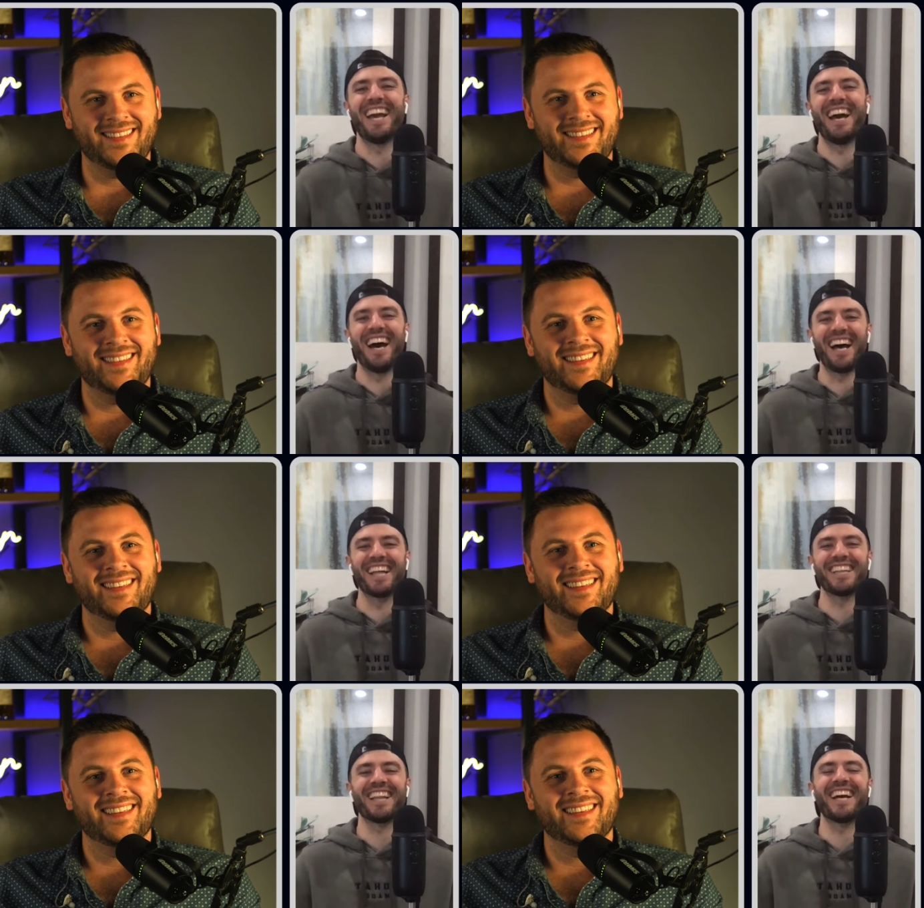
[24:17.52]
Speaker 1: yeah,
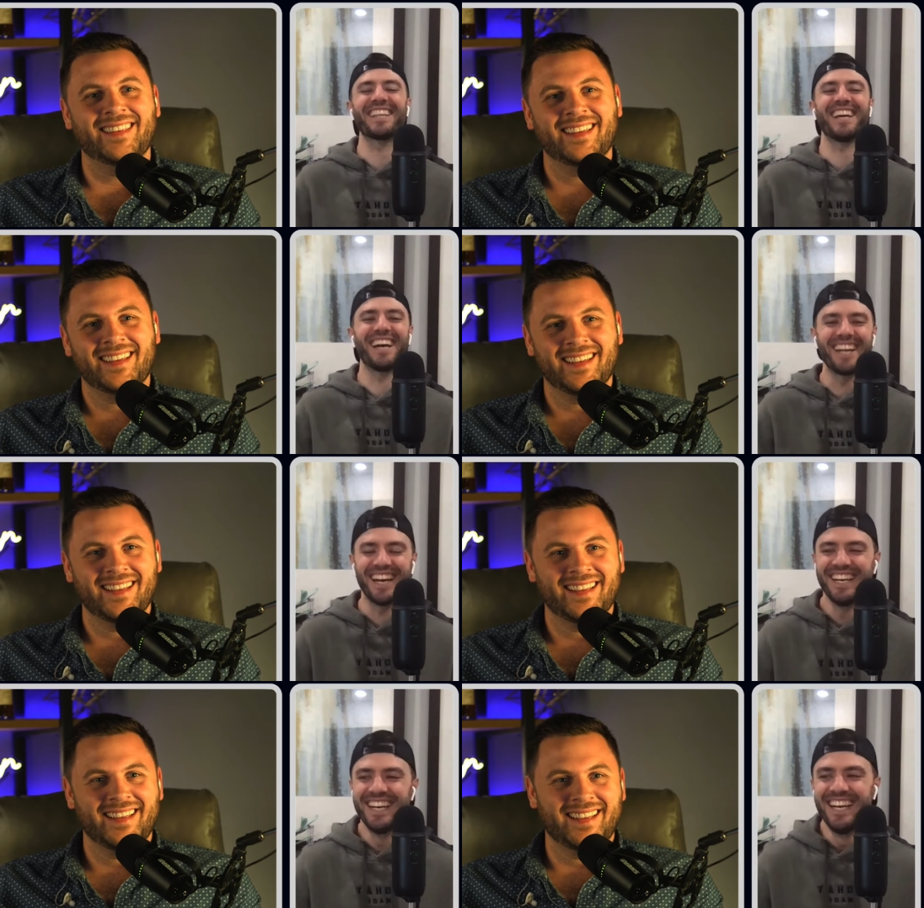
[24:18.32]
I like that.
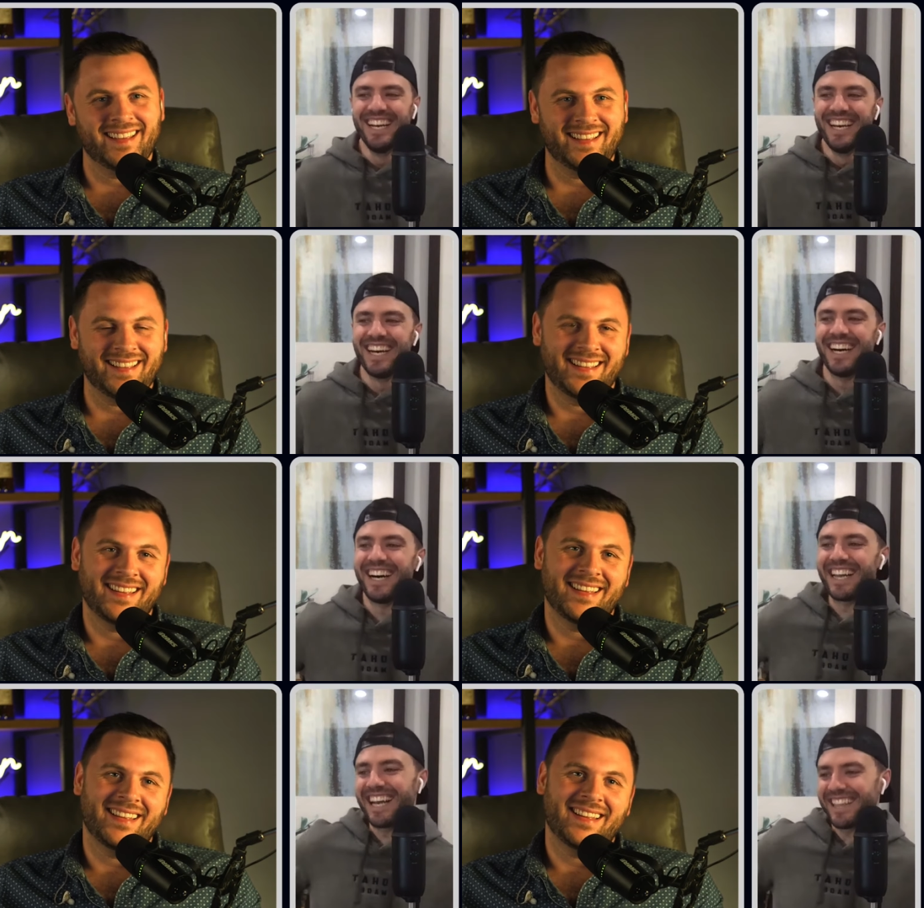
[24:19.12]
Oh,
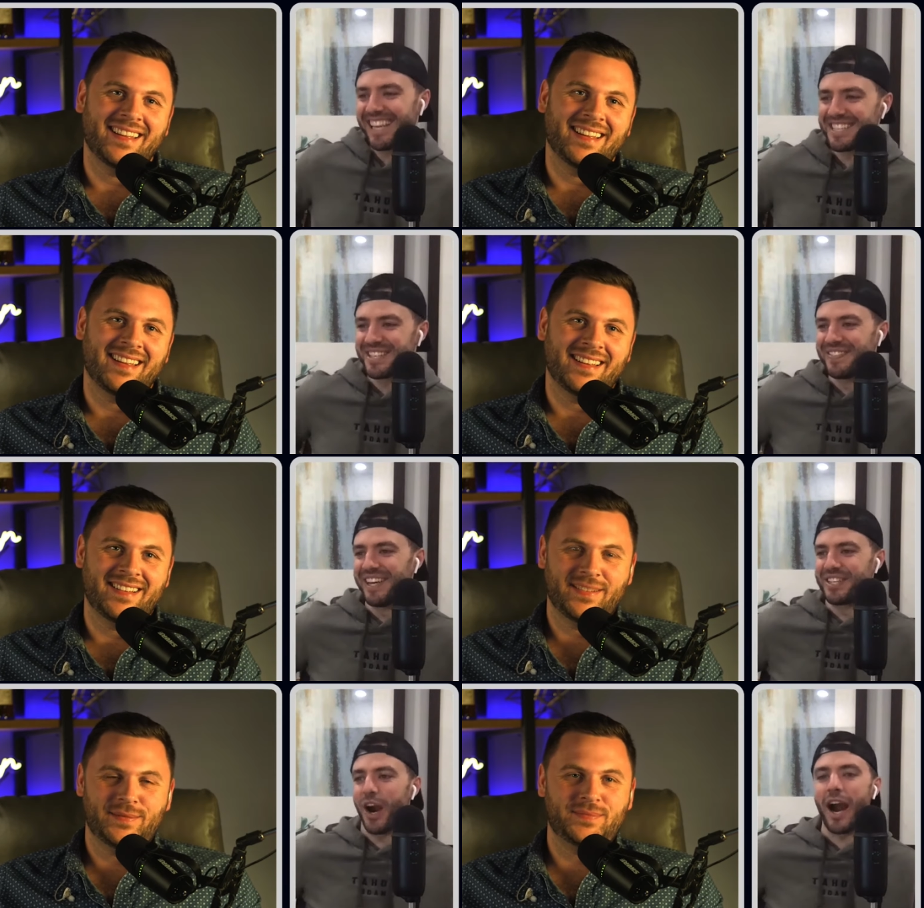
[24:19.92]
I like that so
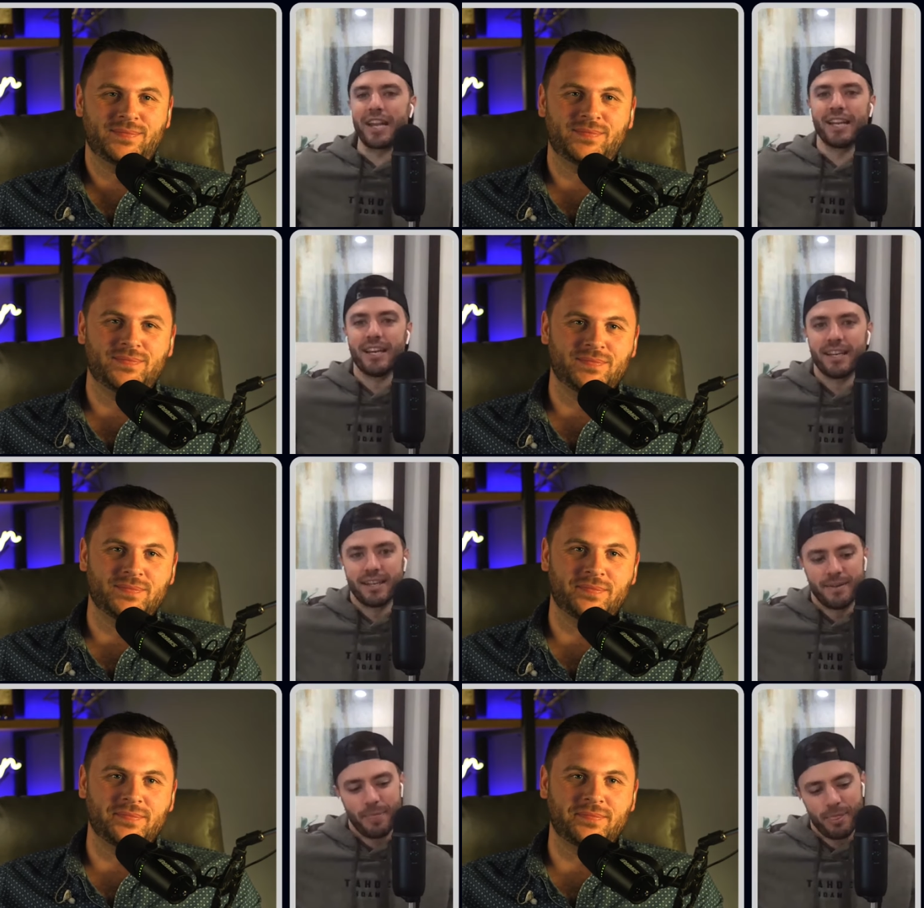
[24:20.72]
much. All right,
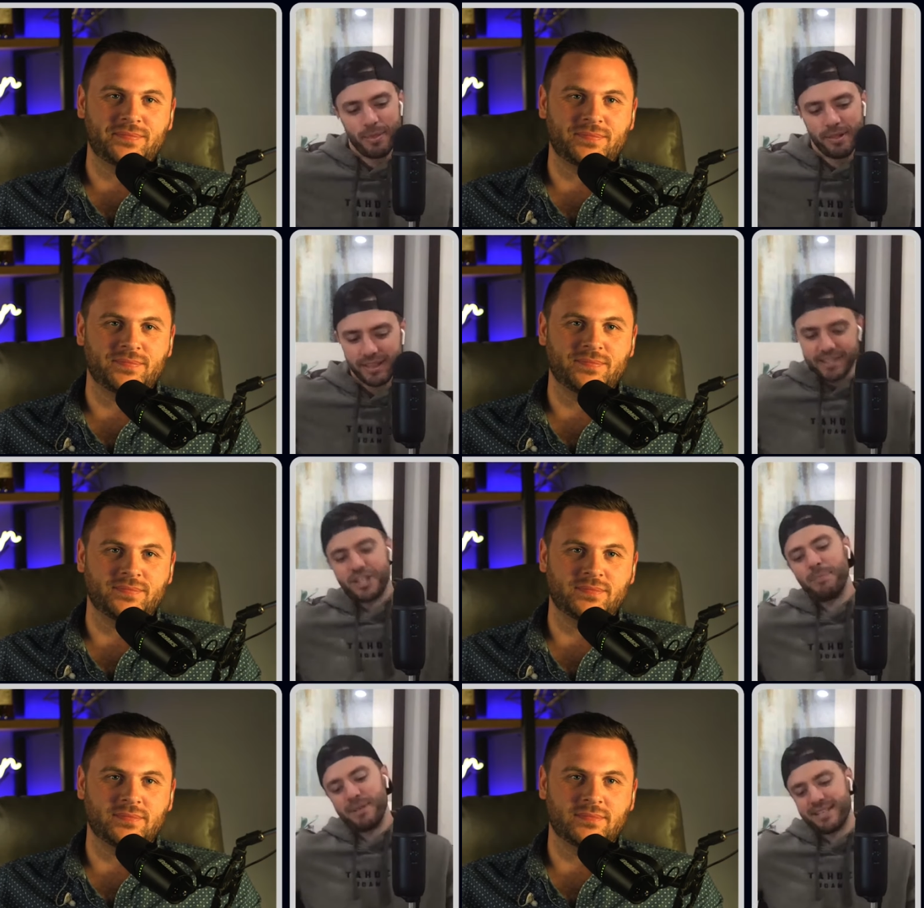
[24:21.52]

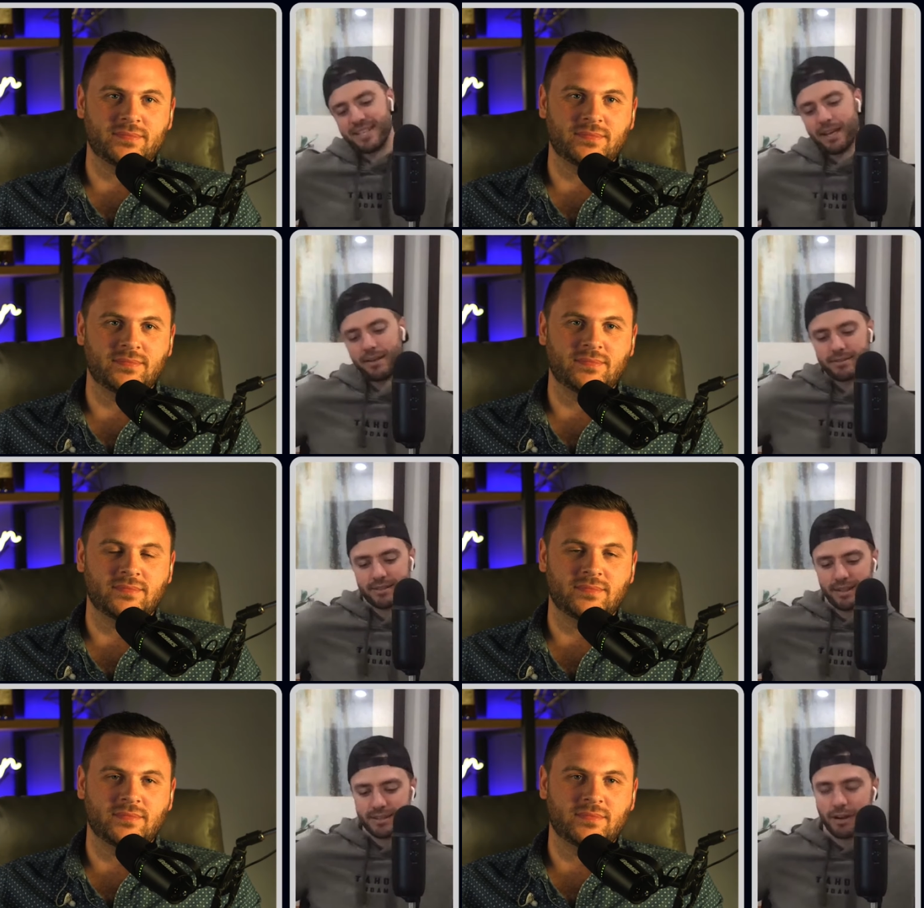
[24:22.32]
let's jump into
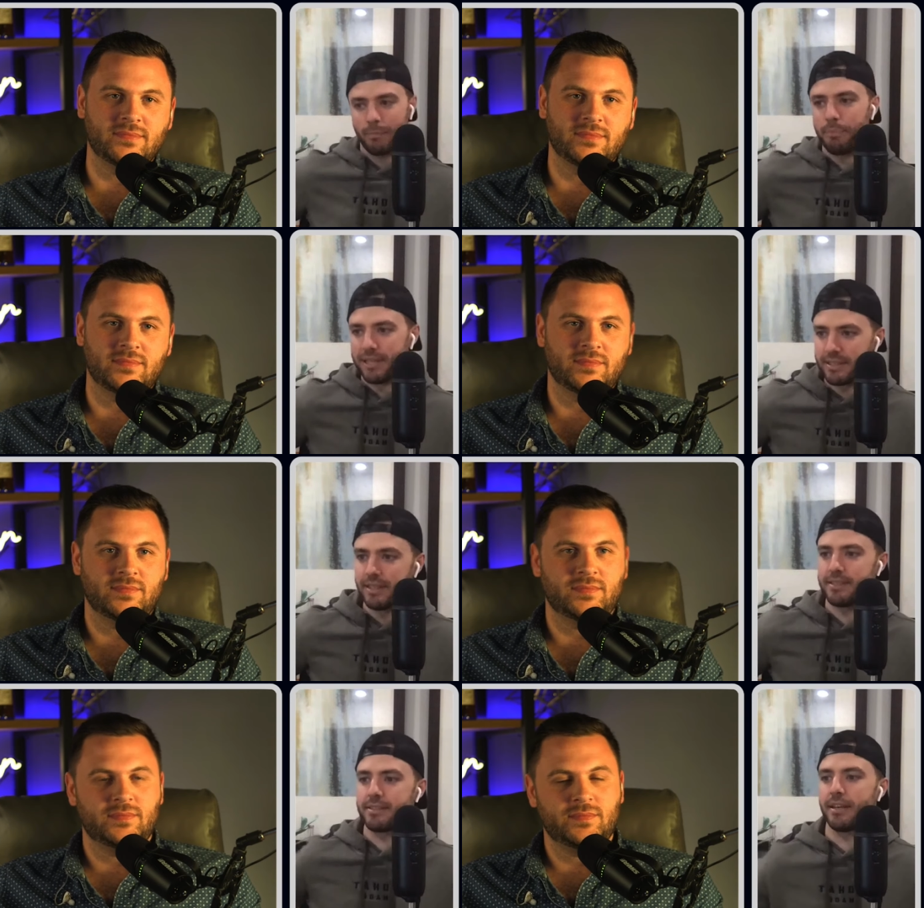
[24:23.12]
sales. Let's talk
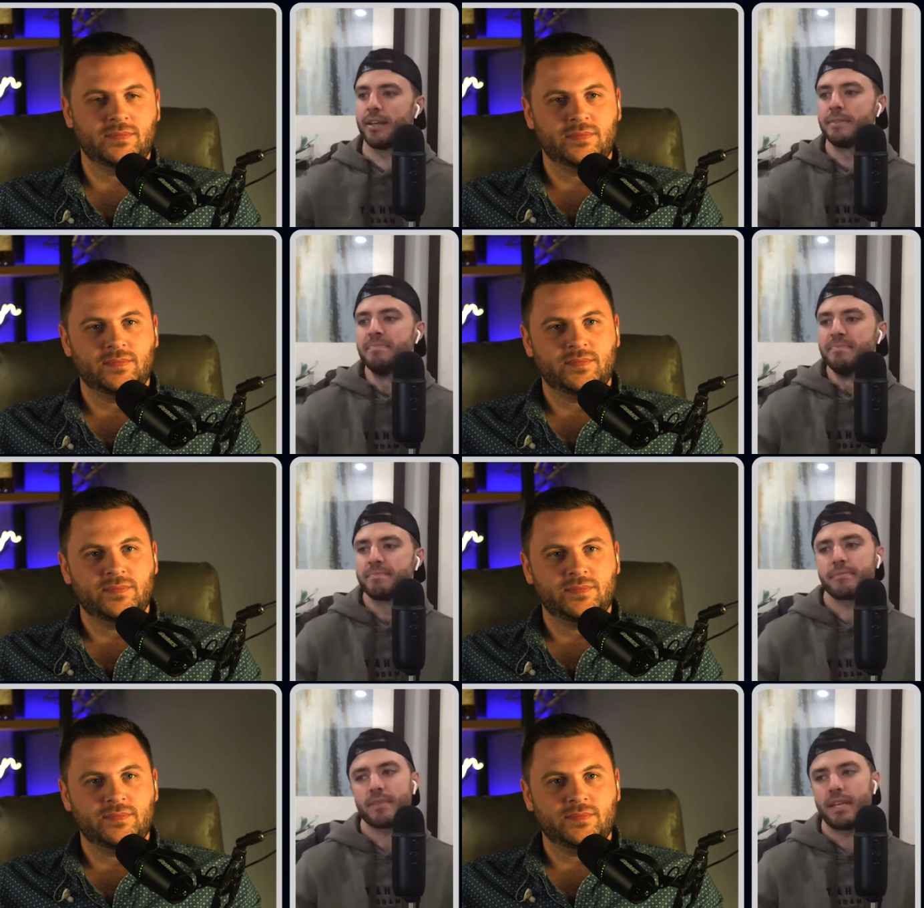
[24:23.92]
business.
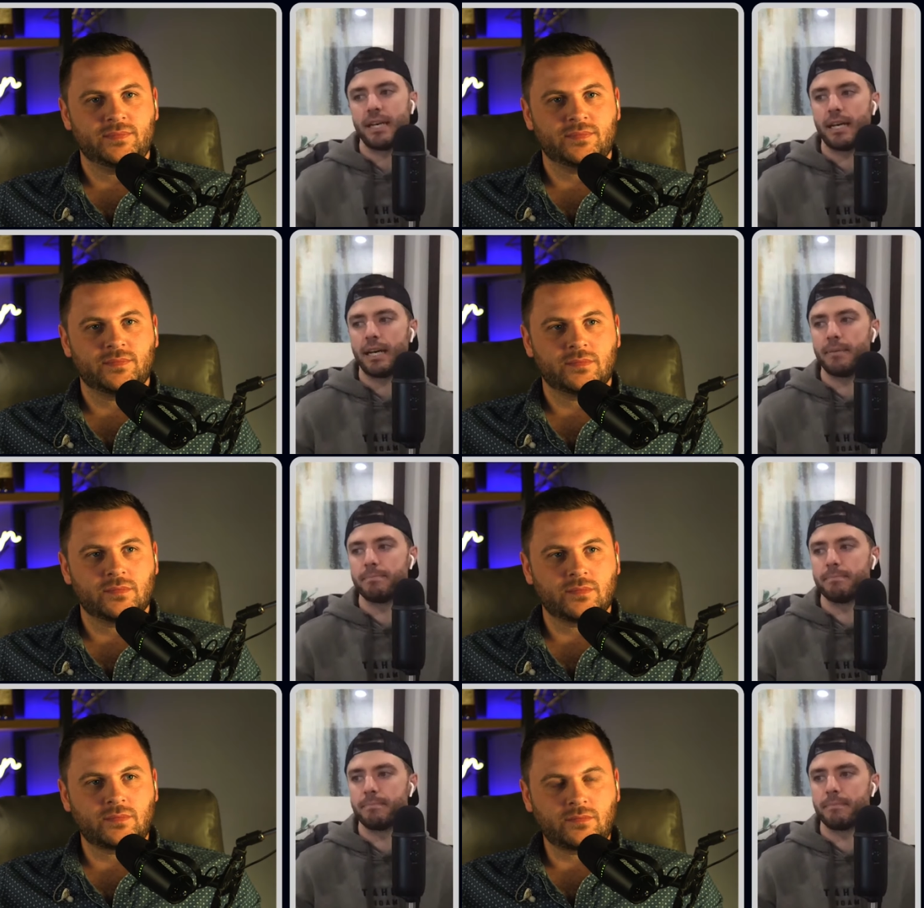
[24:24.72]

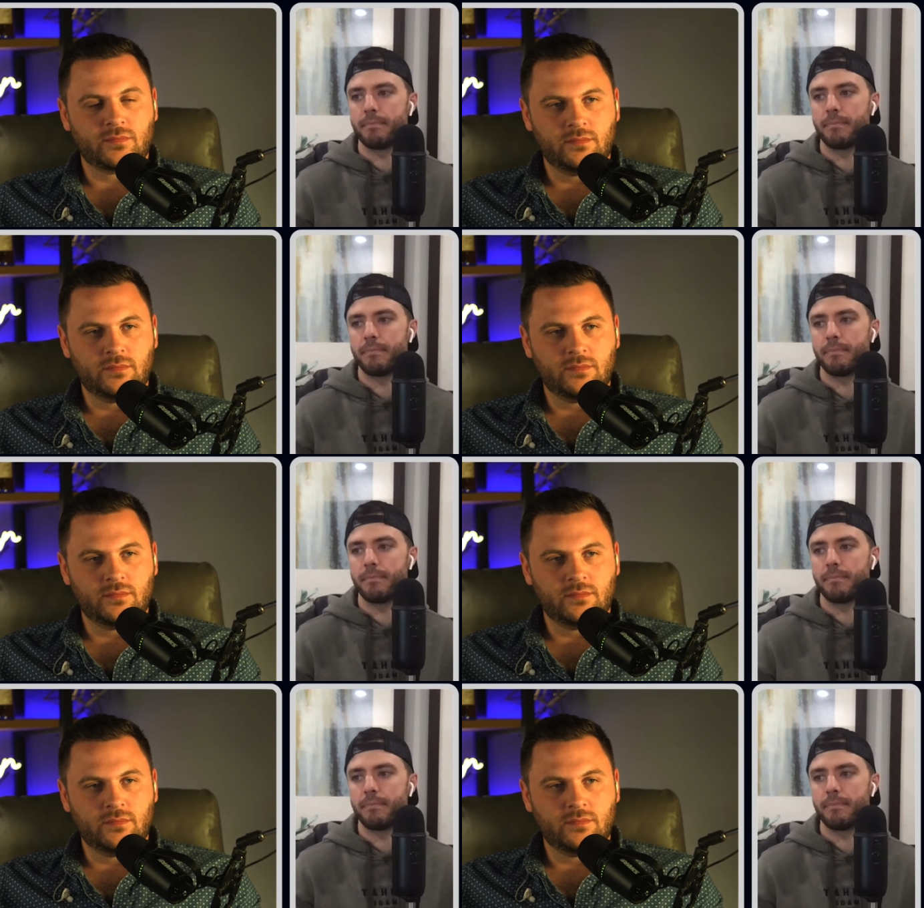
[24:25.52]
Um,